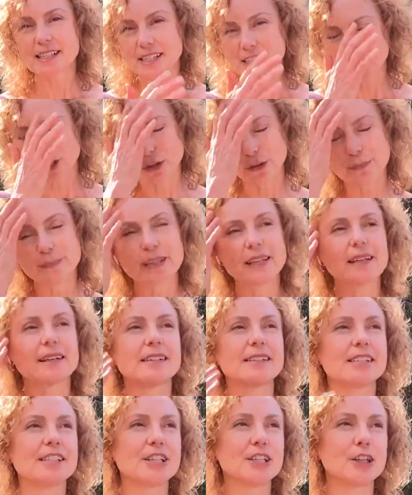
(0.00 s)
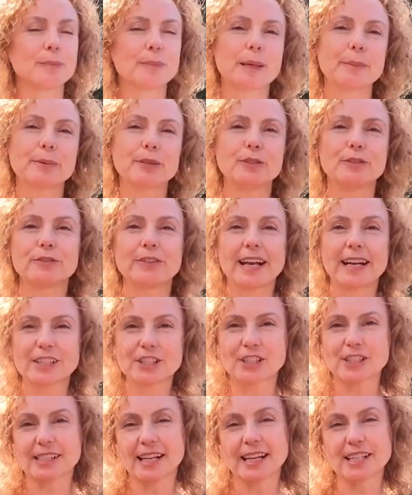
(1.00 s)
So because, people who've
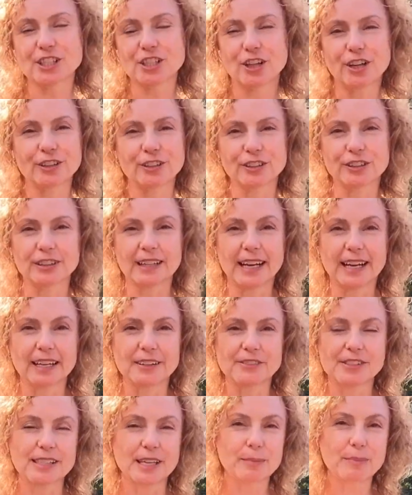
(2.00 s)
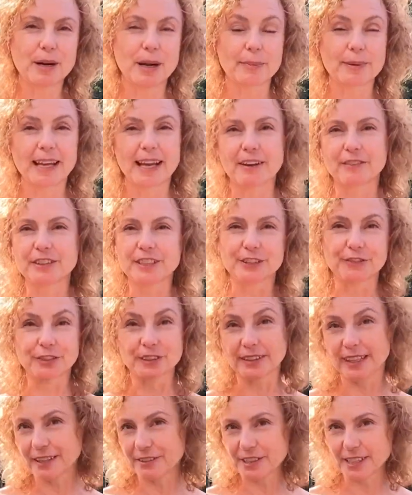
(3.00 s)
exercised all their lives, they probably have a
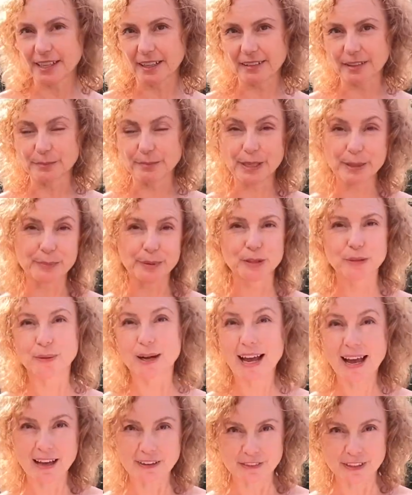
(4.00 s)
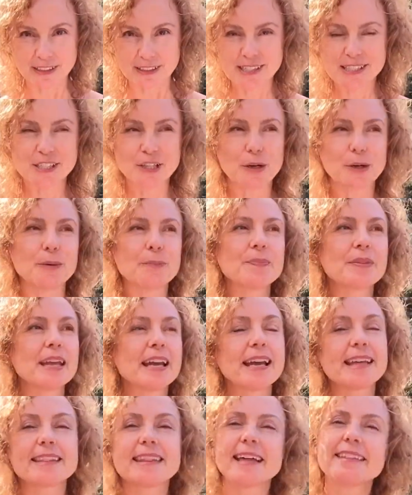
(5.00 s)
different lifestyle than people who haven't. So
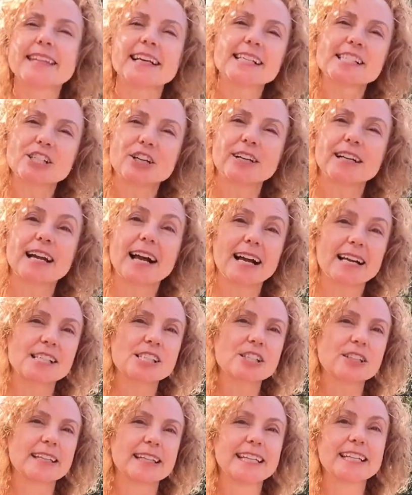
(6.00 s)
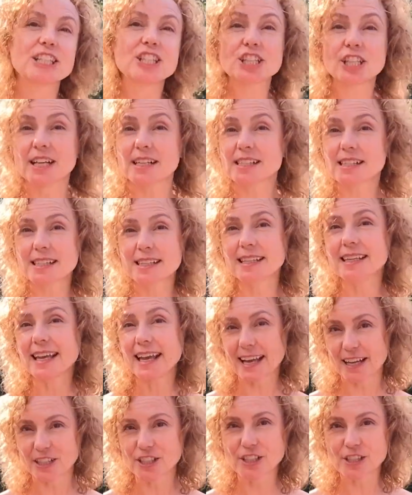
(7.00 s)
then they started isolating just the
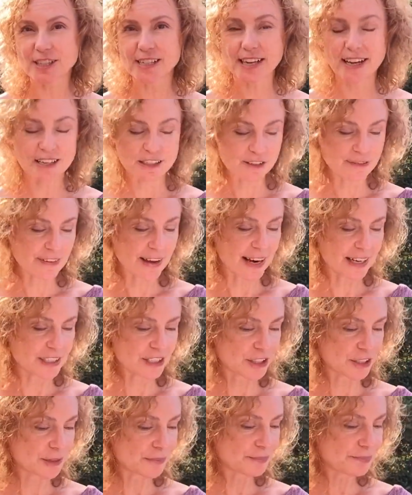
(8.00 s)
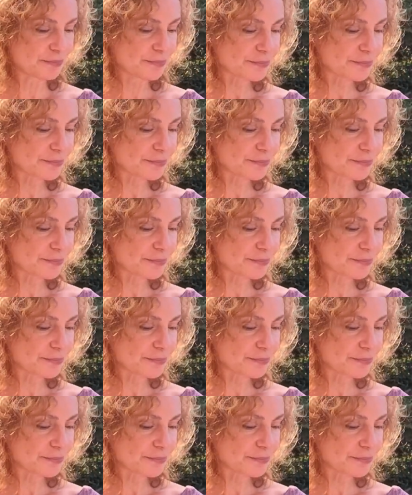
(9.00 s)
exercise factor.